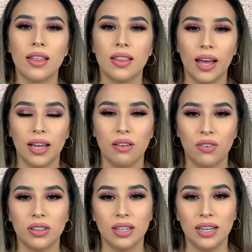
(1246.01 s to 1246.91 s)
that he
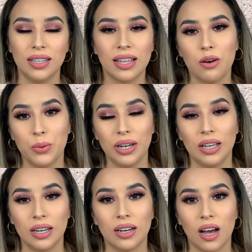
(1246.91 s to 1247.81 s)
felt the need that we
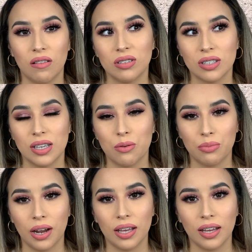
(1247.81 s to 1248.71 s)
needed obviously a
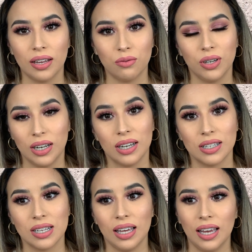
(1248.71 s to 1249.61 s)
break and we
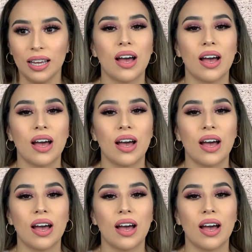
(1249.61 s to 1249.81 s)
needed to eat.